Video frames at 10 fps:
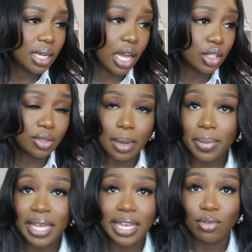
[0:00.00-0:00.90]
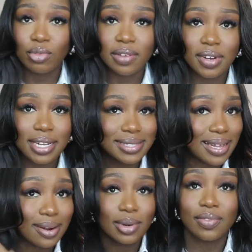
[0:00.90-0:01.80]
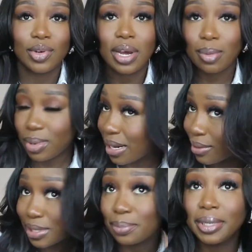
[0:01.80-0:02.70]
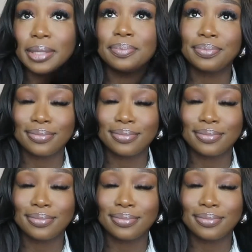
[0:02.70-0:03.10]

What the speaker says: Attrape-Rêves. I don't even know how to pronounce it, but